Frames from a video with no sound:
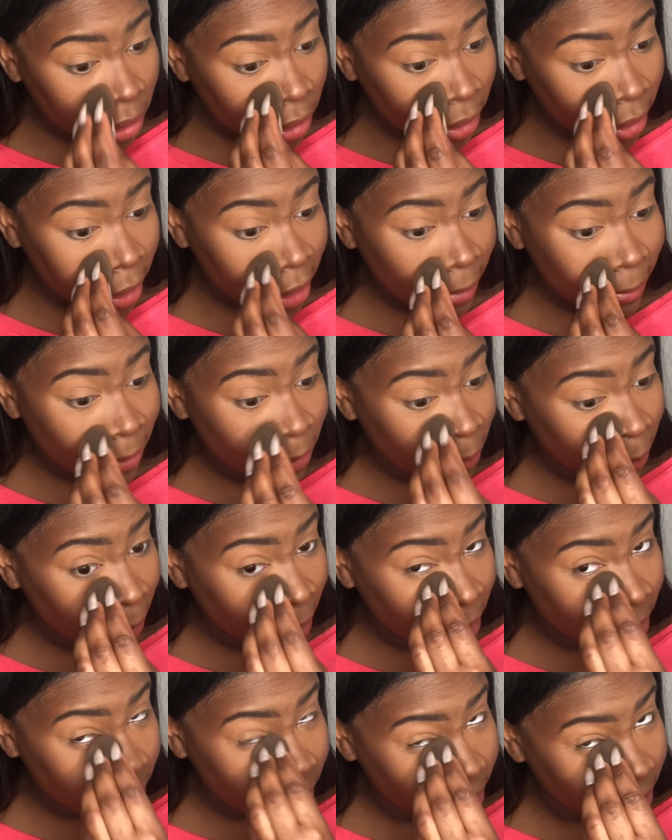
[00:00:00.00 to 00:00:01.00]
Like, I've been
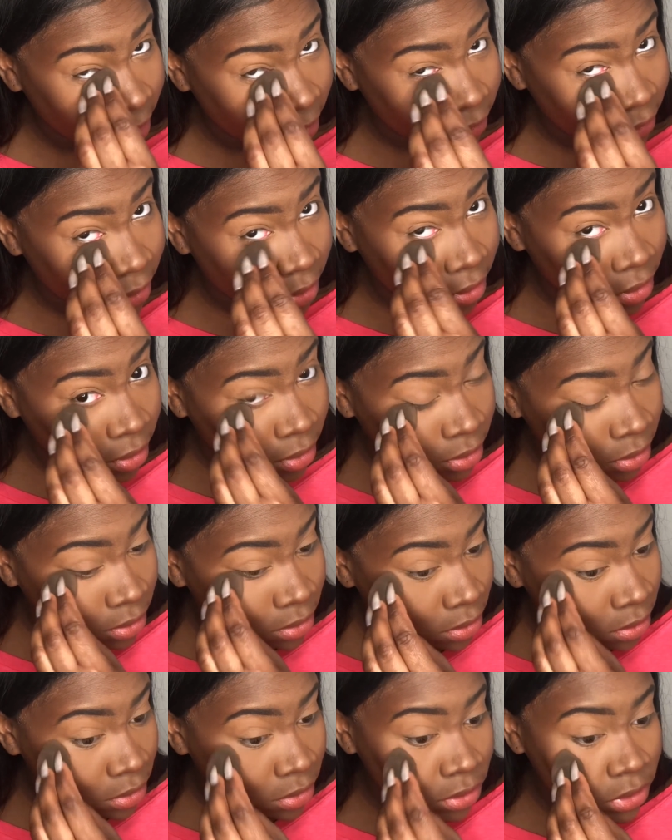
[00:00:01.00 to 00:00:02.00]
waiting on that for a
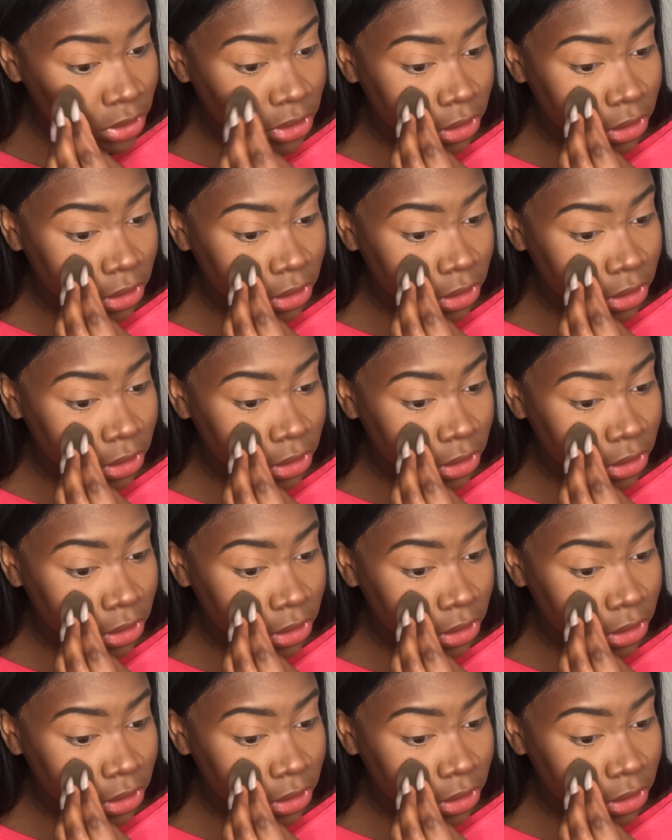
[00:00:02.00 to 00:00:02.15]
long